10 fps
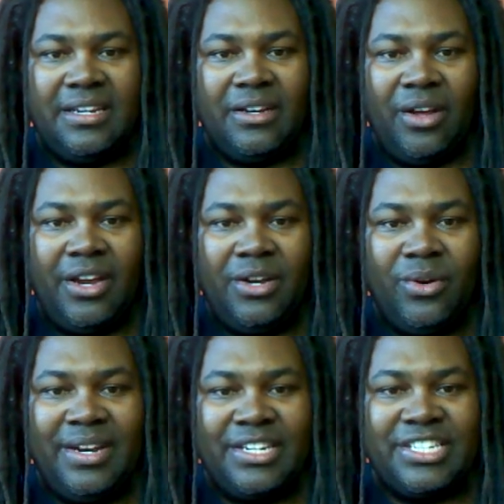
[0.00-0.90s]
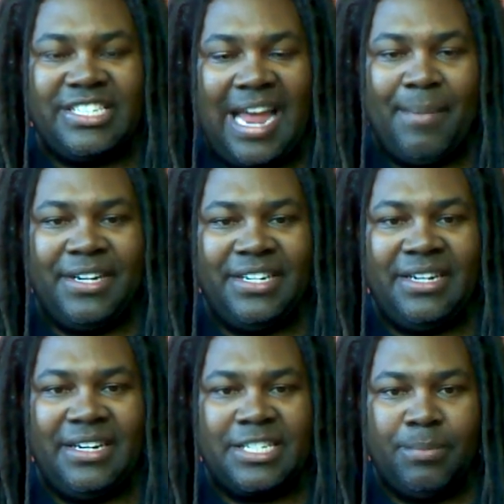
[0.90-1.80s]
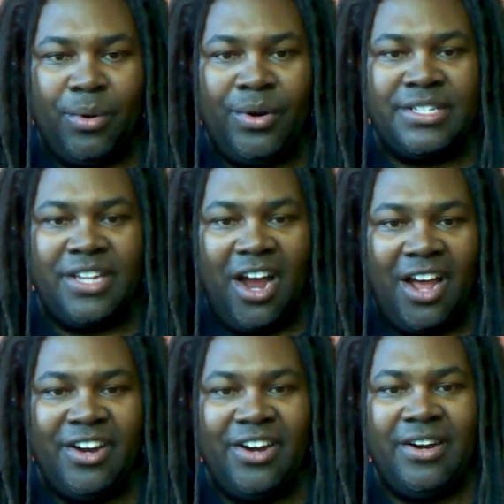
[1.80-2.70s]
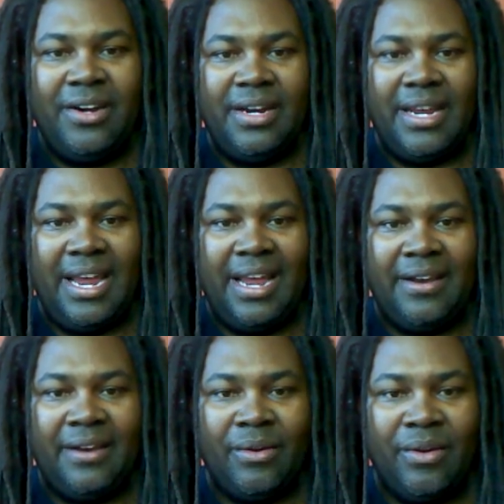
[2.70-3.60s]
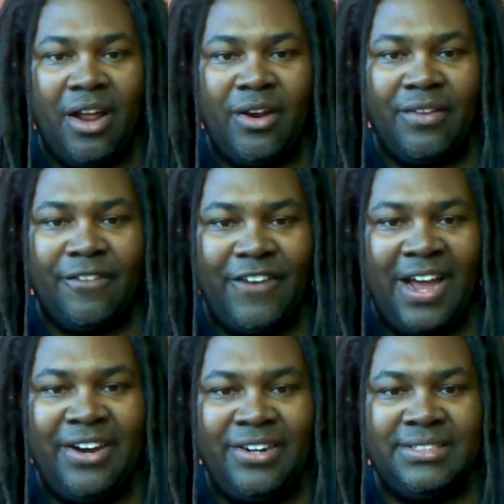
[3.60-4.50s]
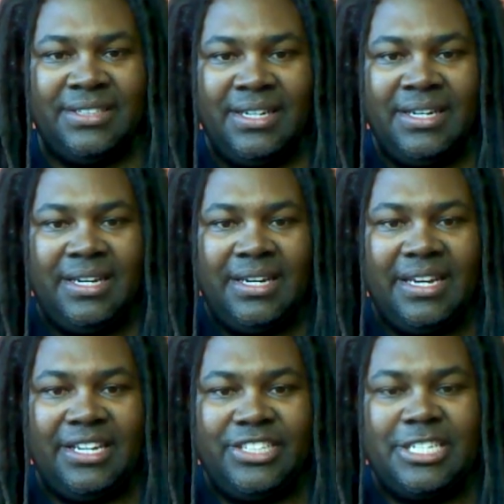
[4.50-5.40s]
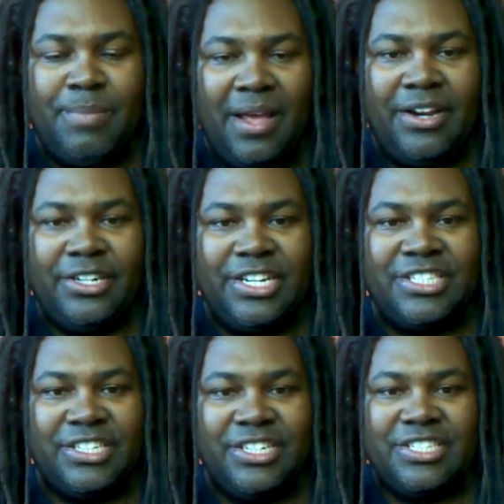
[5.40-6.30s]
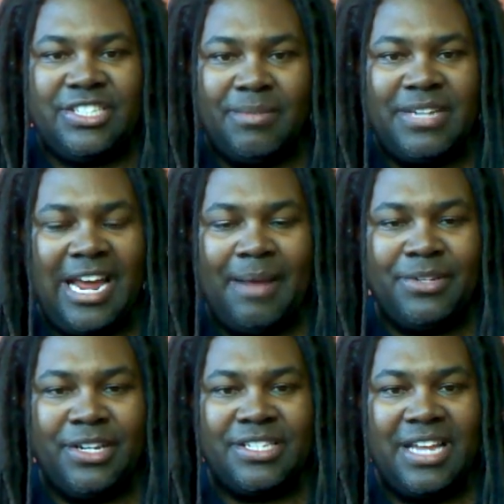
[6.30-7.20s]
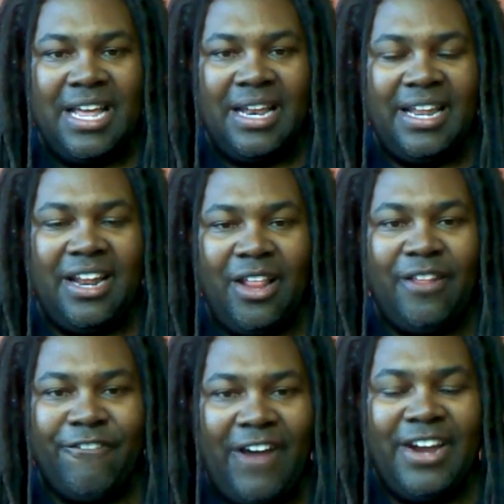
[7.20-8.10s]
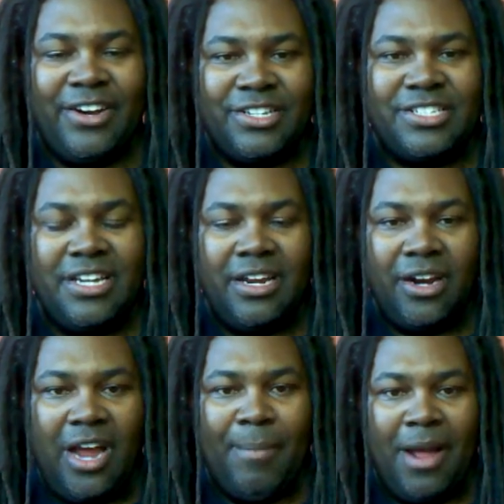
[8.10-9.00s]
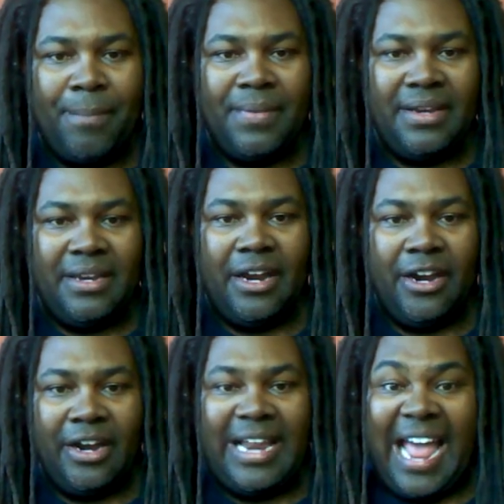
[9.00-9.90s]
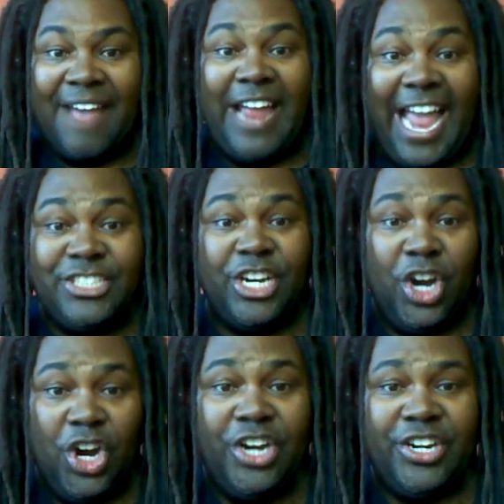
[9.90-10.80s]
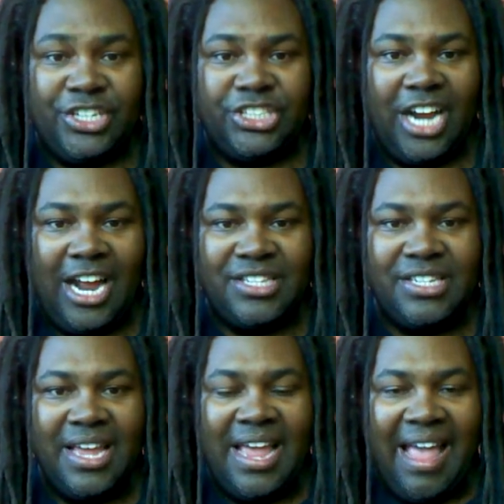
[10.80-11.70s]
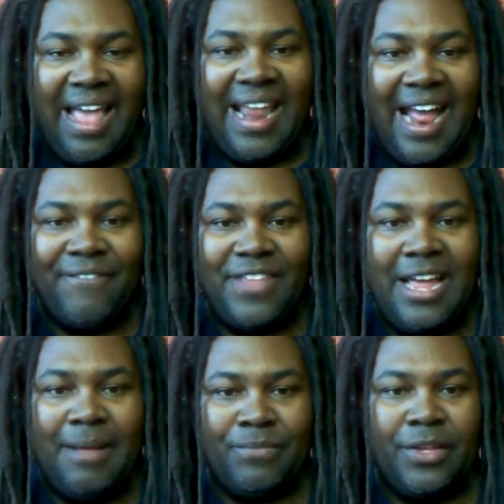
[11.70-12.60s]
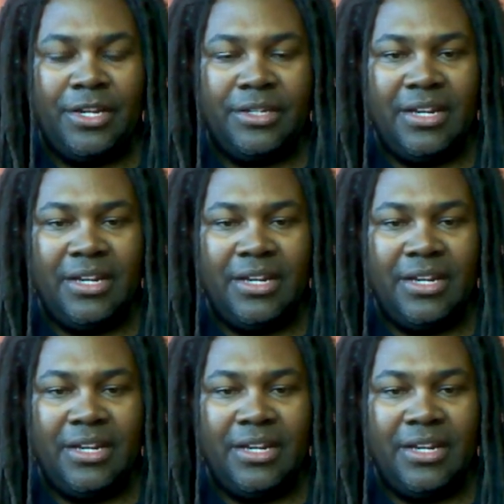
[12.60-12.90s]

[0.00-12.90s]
just damaging the sport's honor and honor of the fighters. It's just better to sometimes just let other fighters come up that have actually earned their shots, and have them